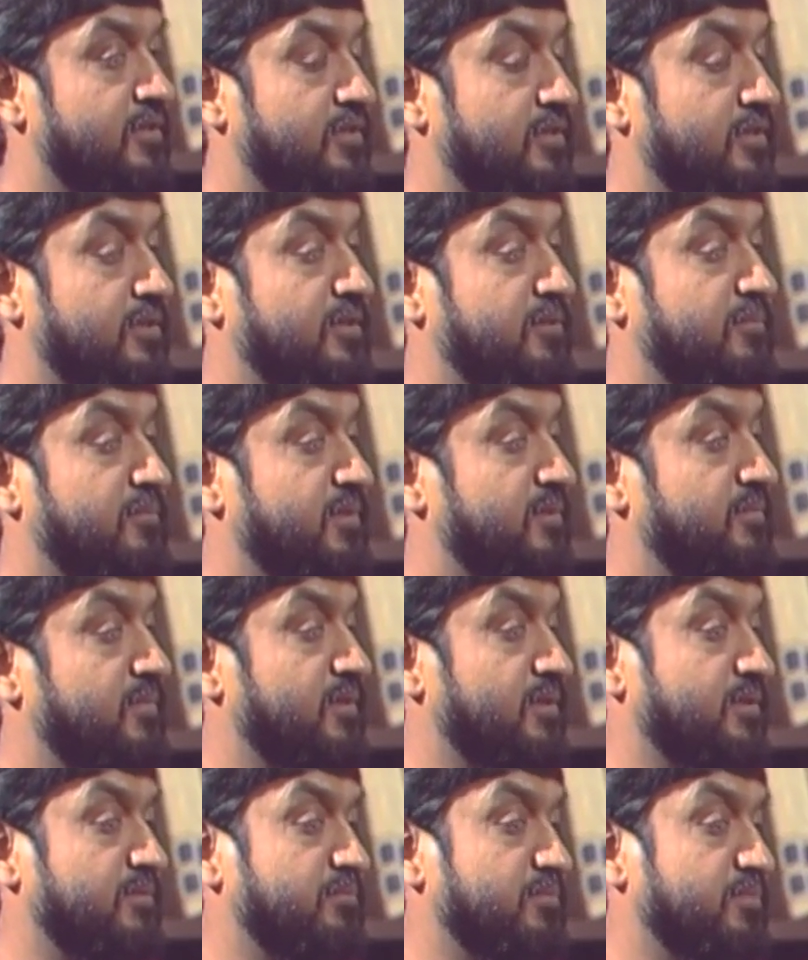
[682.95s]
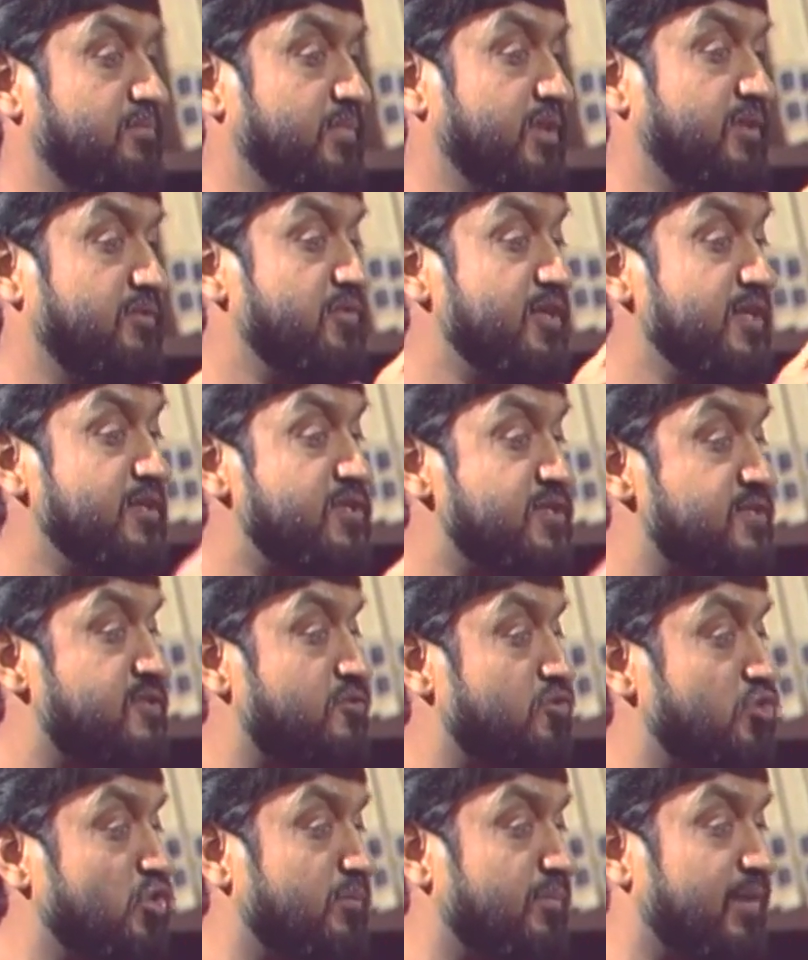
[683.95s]
a religious
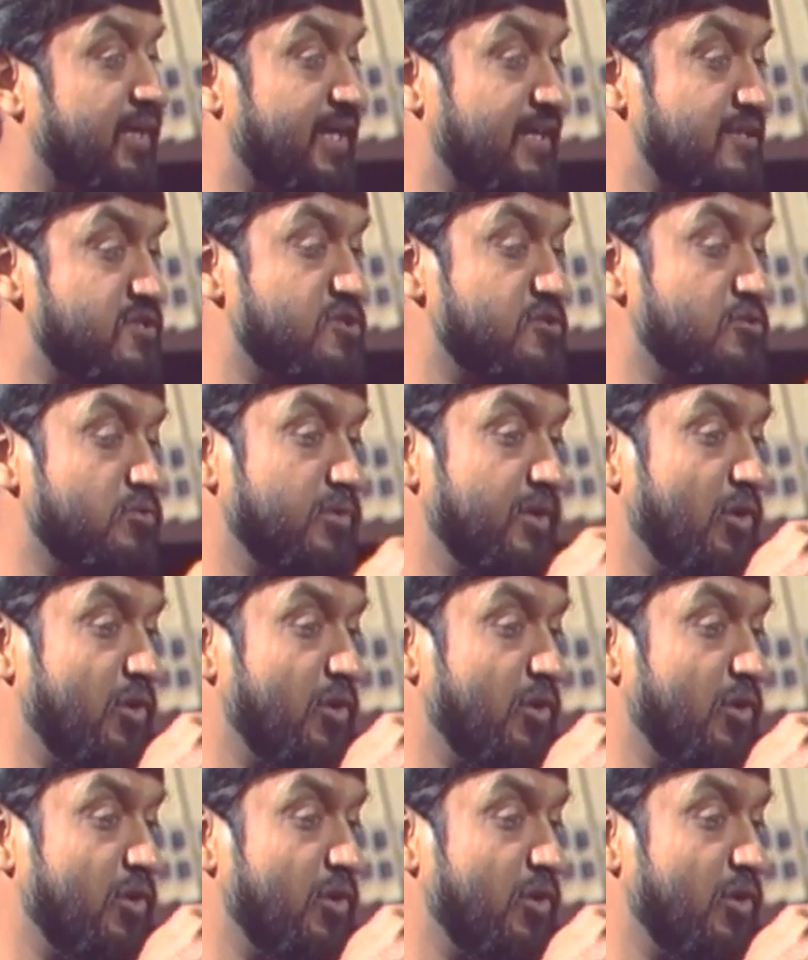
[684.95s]
group has to